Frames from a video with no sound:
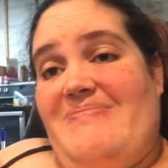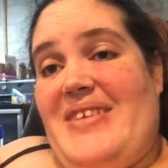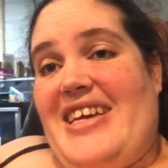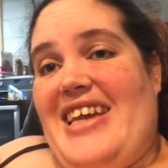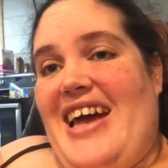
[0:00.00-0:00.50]

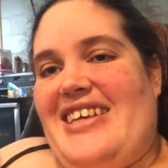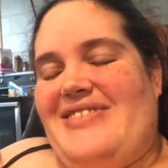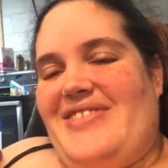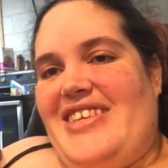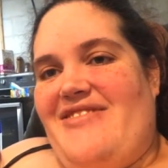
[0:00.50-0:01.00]
But yeah, I
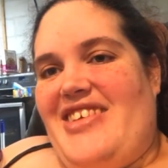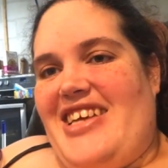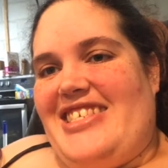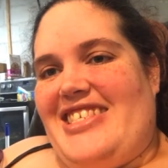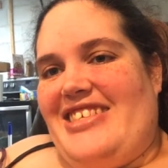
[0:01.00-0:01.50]
just want to give you
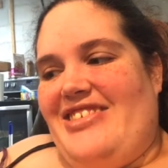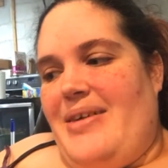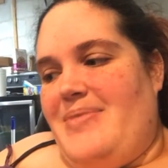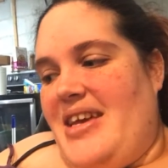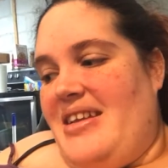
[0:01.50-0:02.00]
guys this little
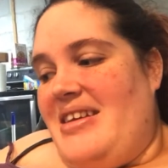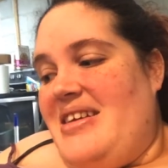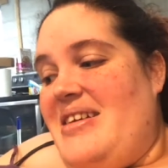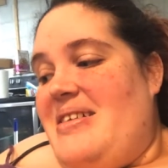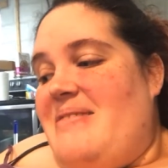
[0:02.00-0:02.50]
update
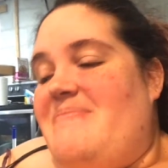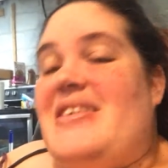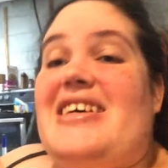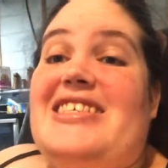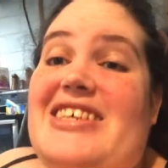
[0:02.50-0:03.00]

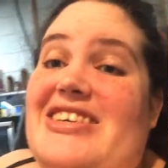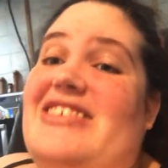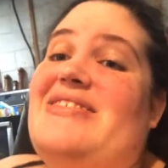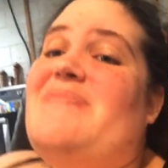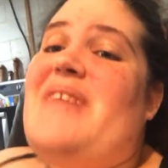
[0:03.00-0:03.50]
because I
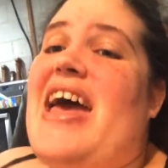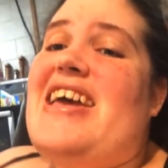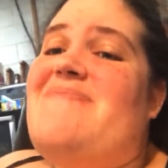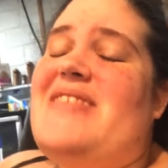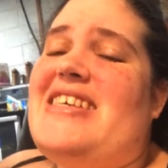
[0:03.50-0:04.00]
couldn't
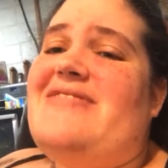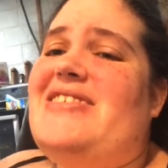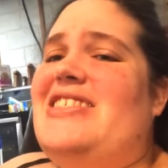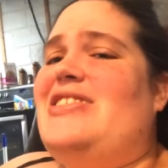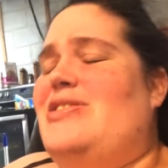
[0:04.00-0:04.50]
wait because it
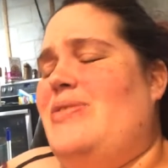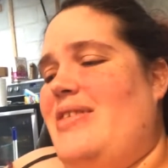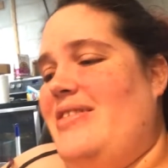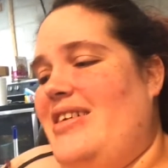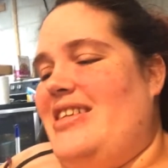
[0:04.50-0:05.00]
was just
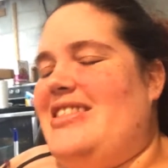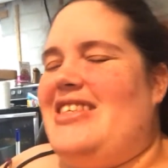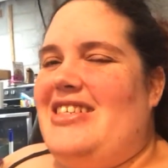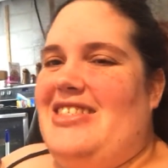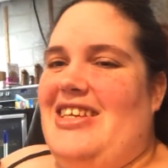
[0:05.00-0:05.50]
so
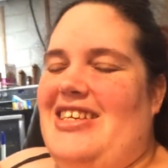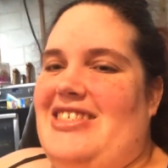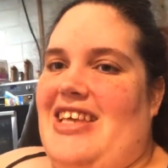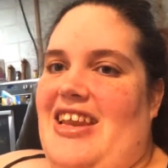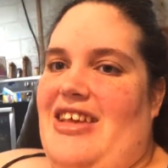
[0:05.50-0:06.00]
such
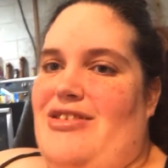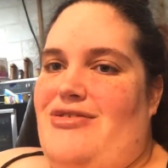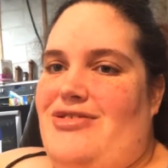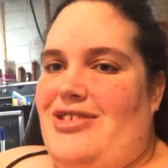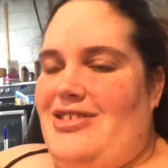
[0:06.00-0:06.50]
exciting
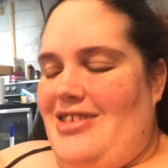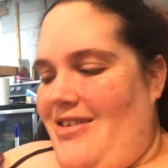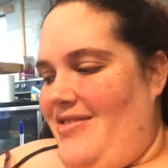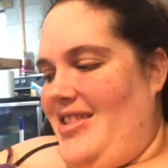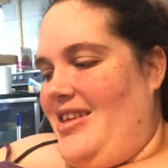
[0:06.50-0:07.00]
news and
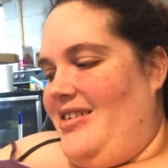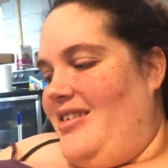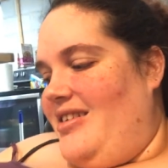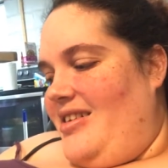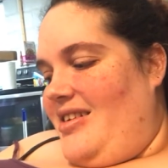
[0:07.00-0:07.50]
everything.
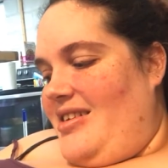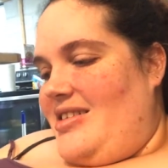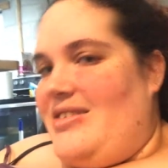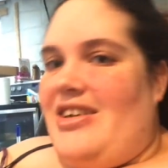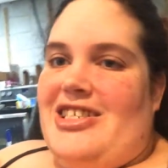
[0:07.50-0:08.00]

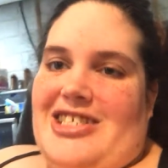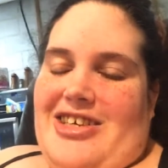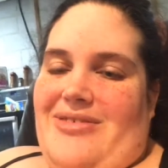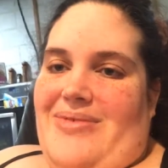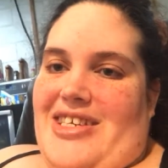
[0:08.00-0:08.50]
So I just
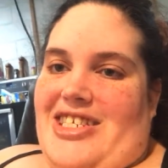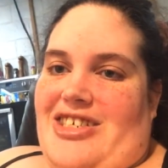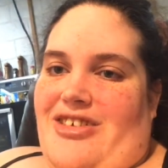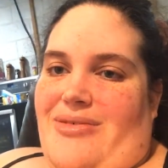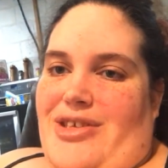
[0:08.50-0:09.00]
couldn't wait to
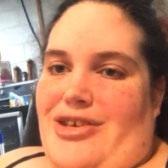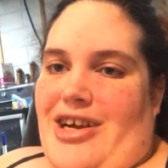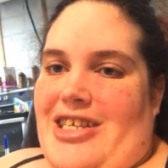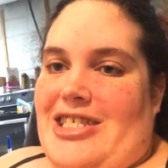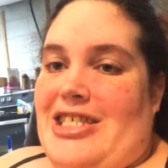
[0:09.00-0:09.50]
share it with you guys.